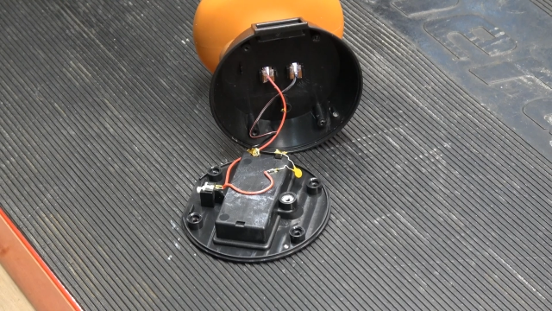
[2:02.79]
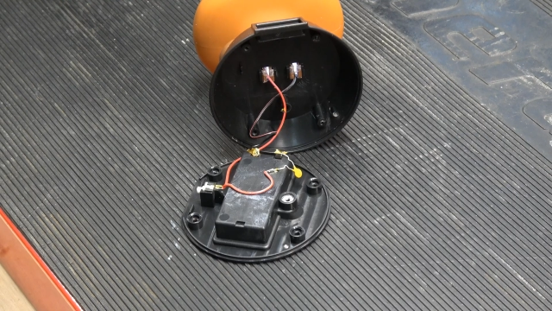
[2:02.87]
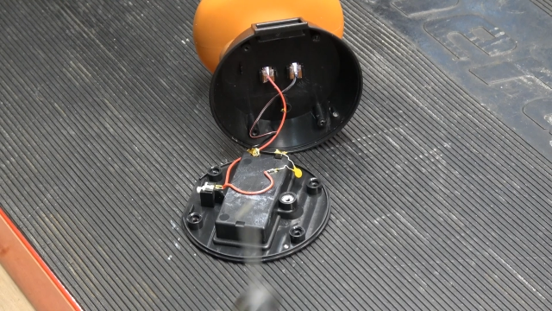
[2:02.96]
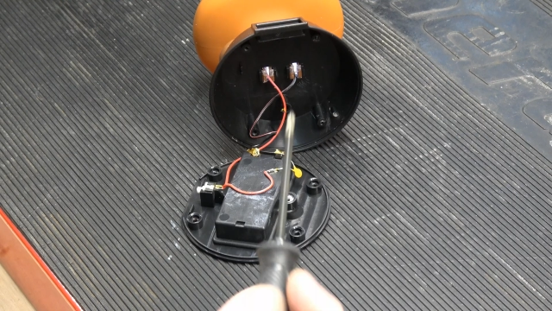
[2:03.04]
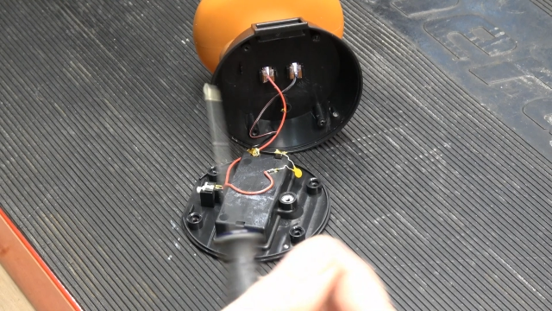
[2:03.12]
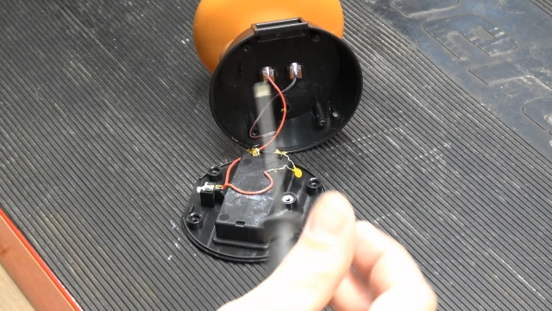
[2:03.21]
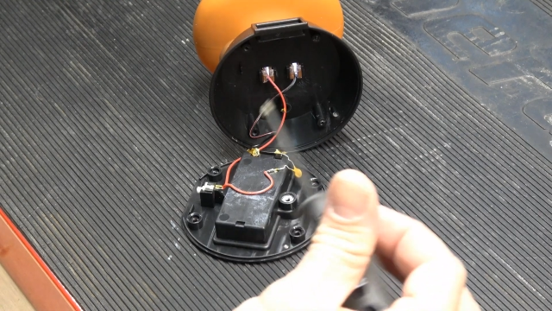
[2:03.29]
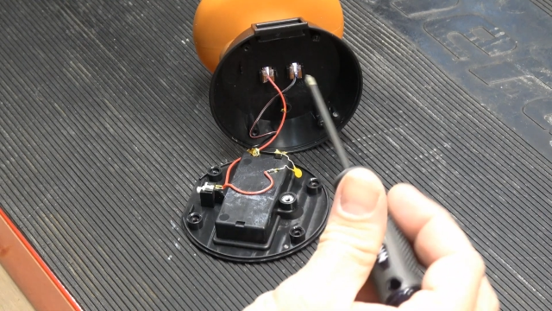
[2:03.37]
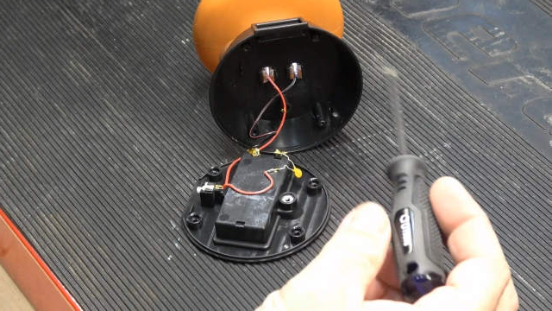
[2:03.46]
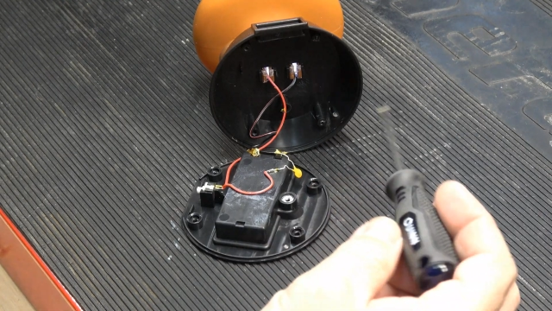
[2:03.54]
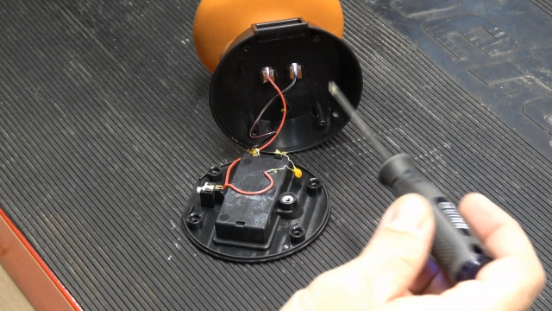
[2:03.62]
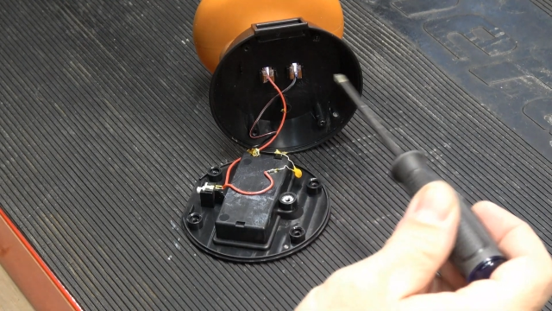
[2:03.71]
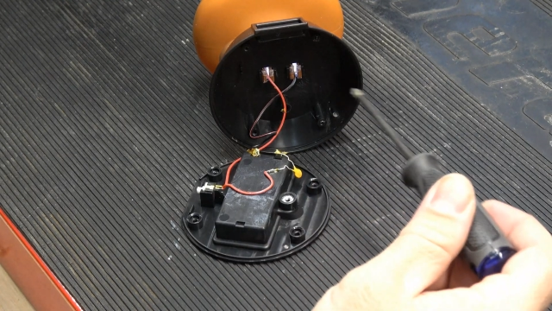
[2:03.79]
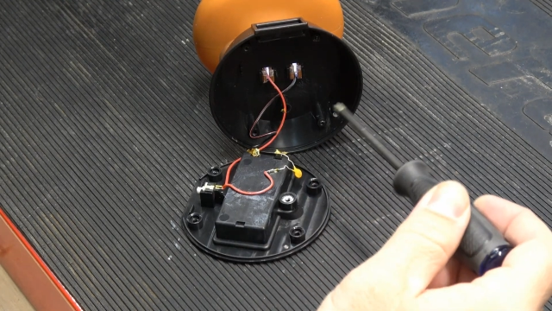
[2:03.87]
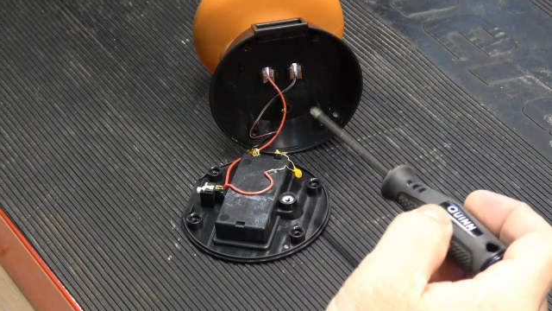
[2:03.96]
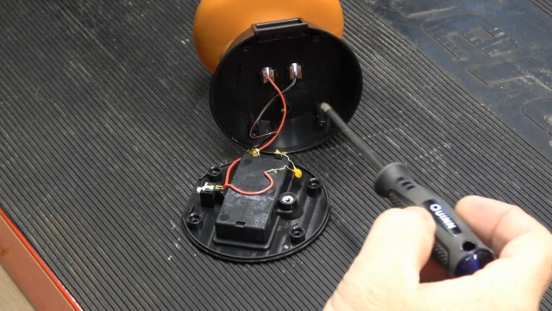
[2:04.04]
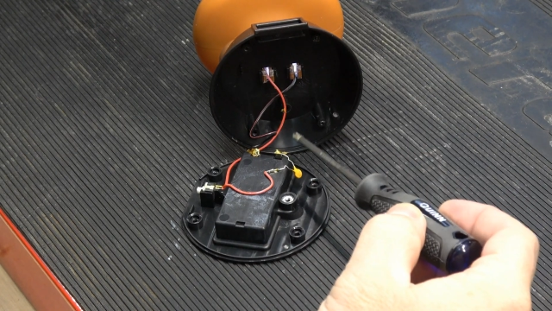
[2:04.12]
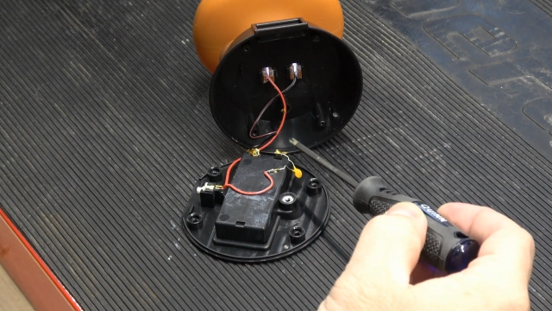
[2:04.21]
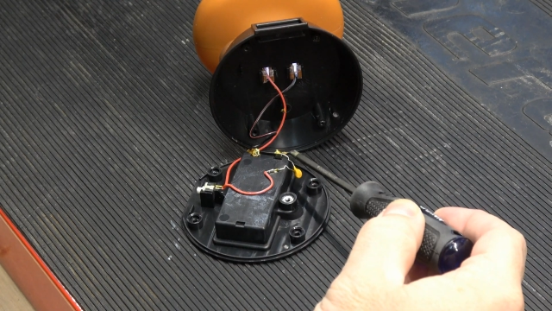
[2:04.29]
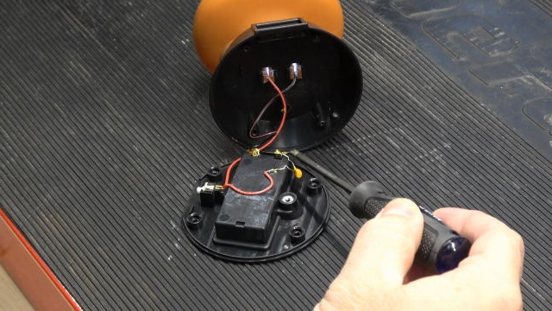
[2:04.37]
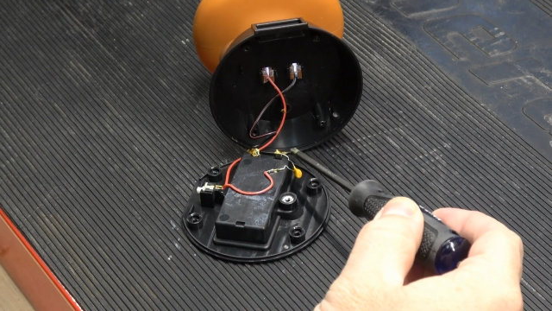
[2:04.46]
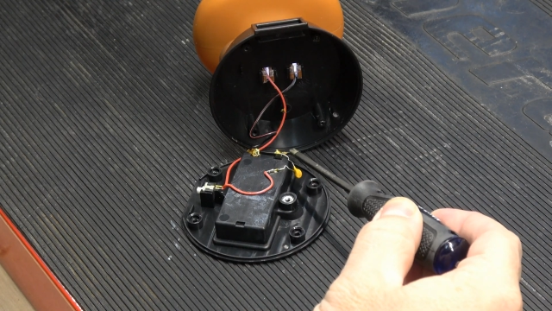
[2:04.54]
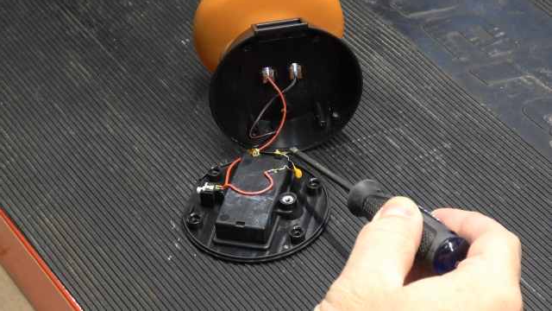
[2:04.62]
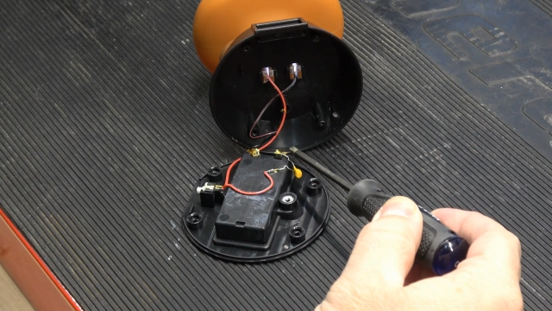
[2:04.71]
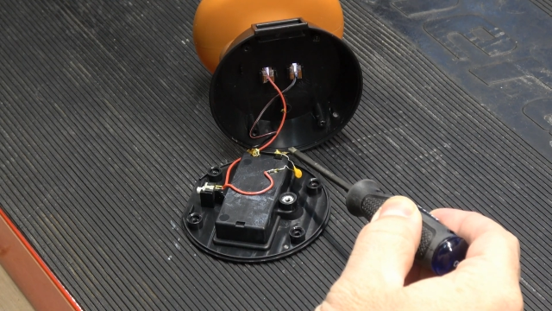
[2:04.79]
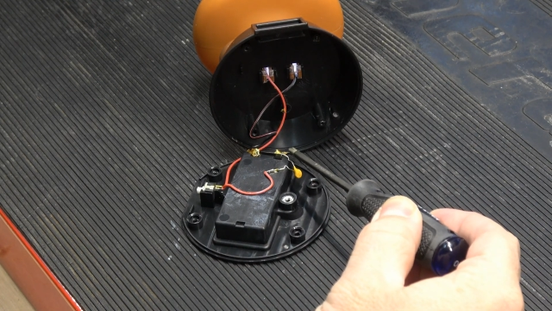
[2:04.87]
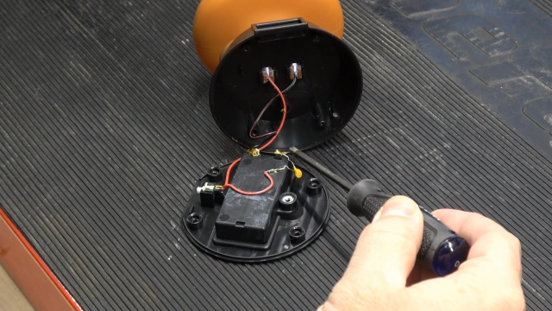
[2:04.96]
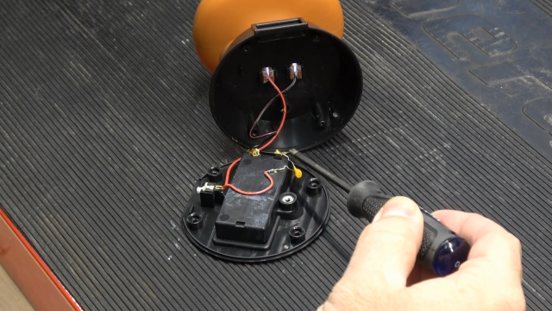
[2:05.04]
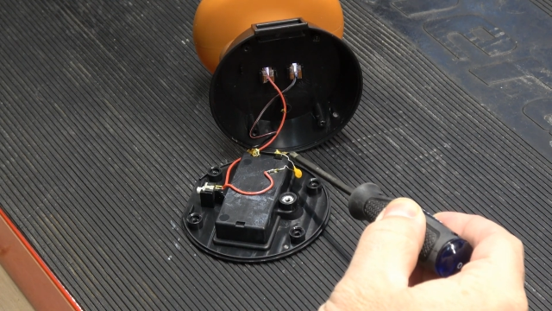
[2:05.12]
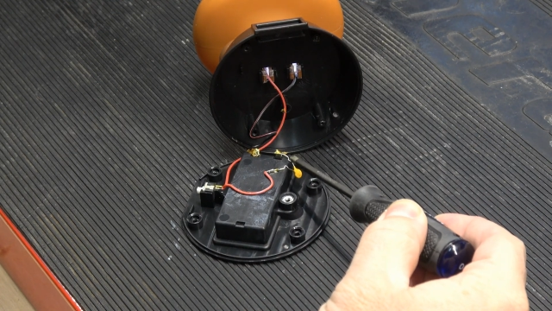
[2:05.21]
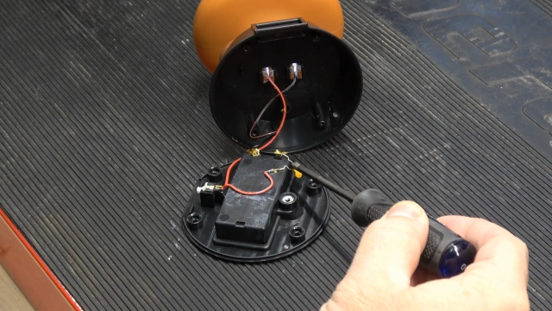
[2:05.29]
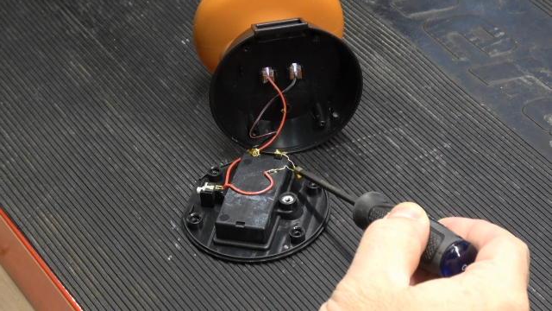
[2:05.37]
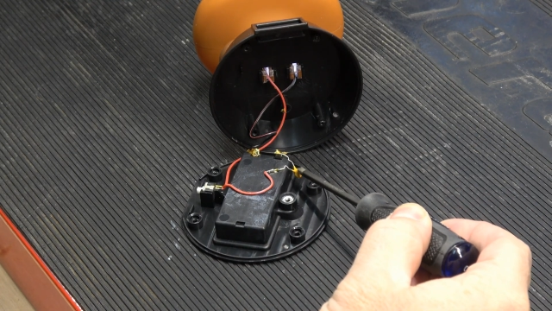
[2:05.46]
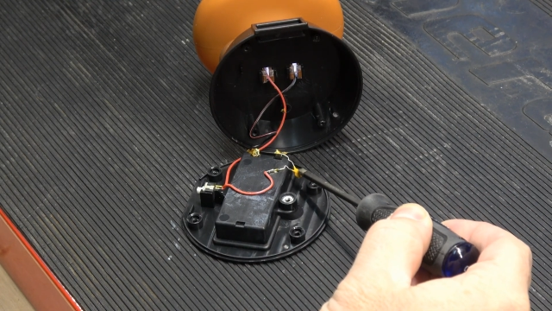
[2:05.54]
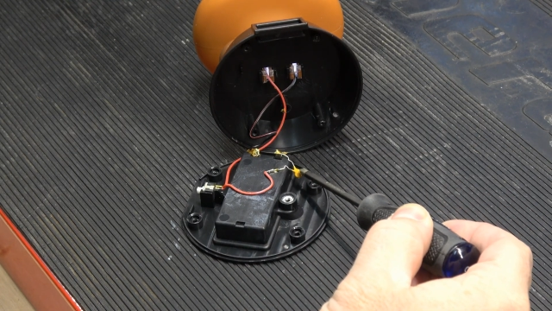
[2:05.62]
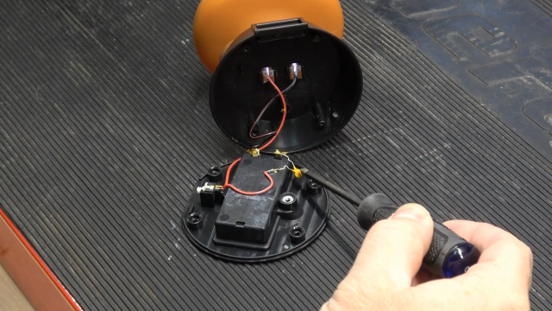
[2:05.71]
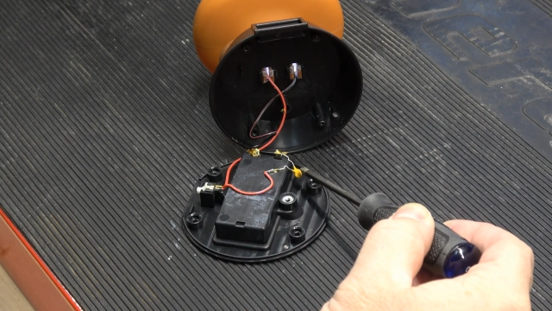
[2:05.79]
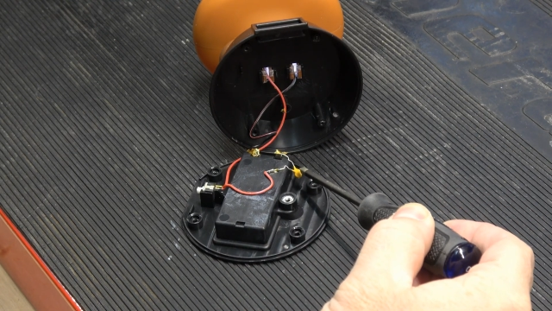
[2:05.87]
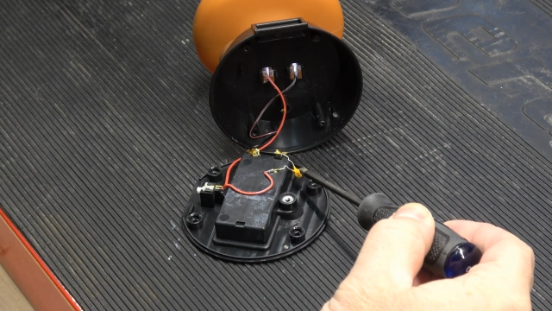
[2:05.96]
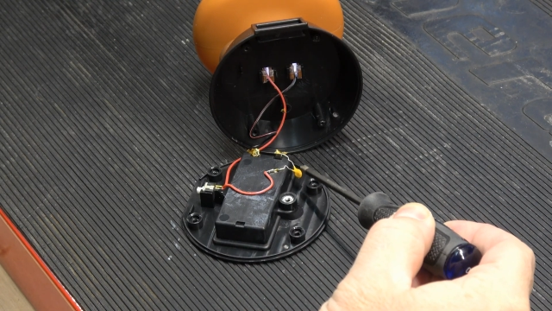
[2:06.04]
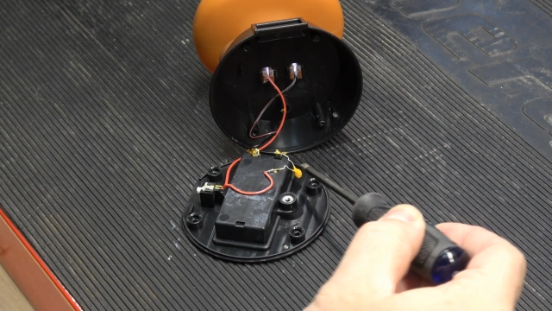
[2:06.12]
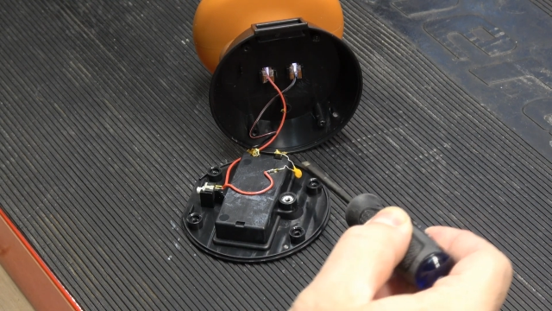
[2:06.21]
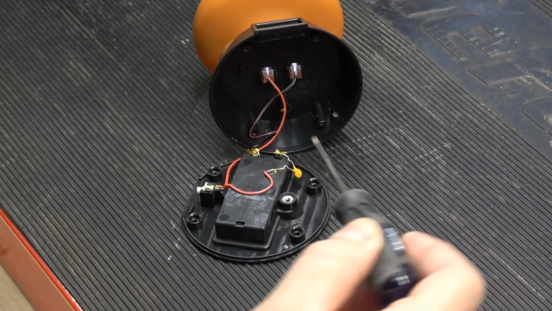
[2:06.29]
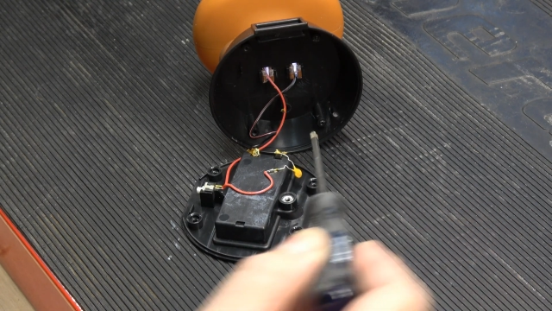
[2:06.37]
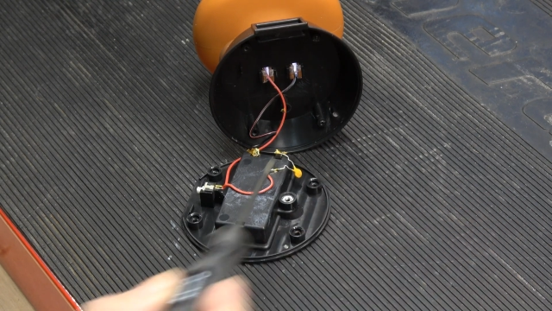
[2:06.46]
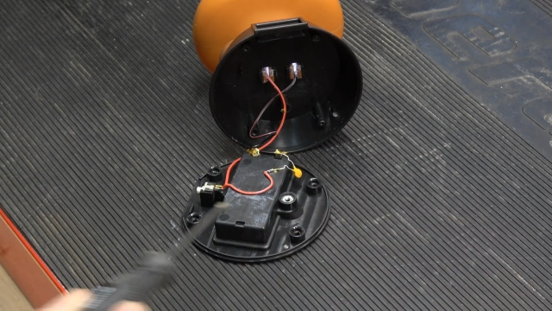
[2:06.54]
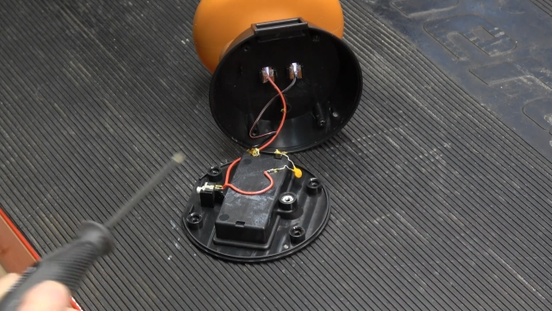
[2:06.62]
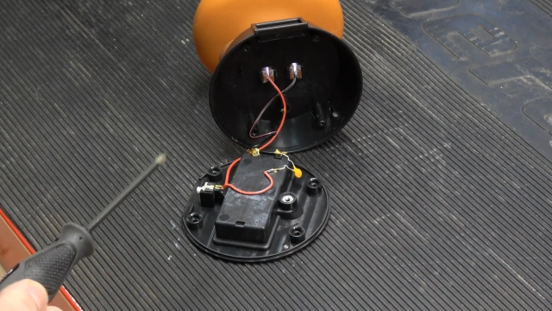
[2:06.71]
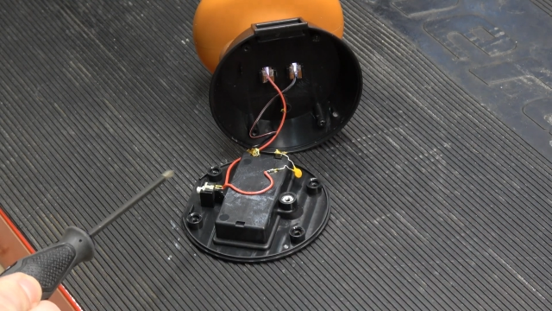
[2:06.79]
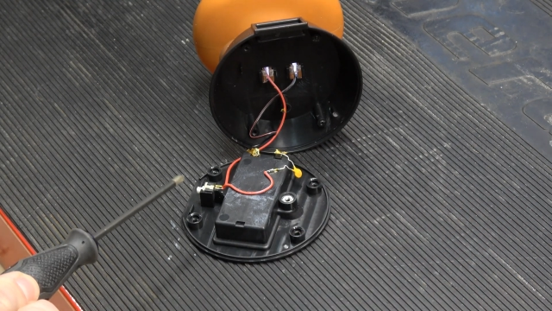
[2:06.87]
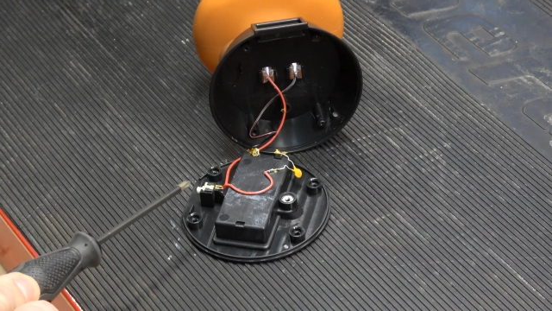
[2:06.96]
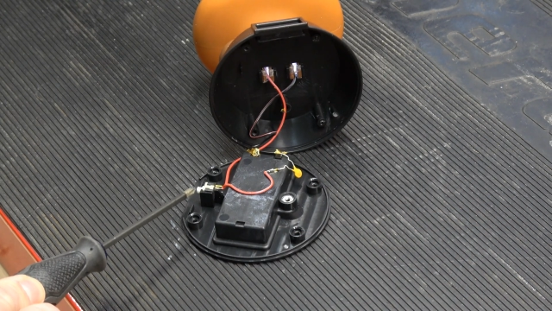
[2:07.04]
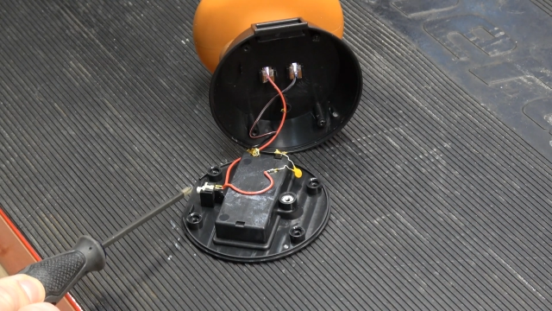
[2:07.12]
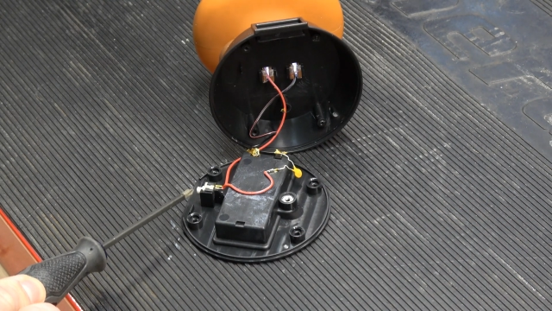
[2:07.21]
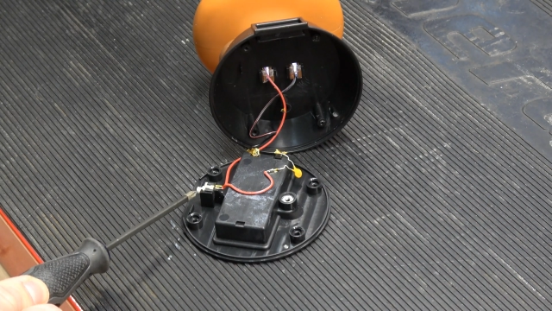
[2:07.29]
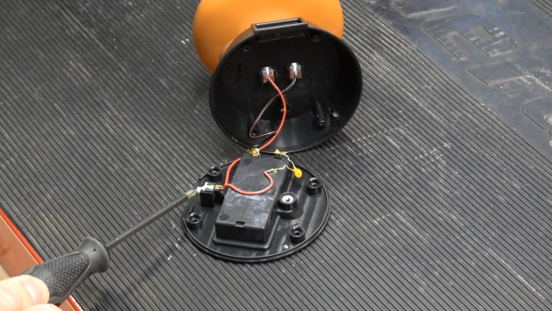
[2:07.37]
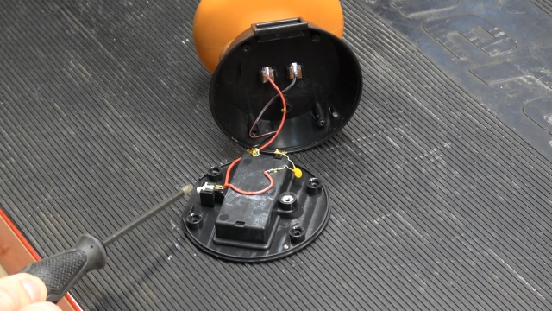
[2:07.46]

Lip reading: (no speaker visible)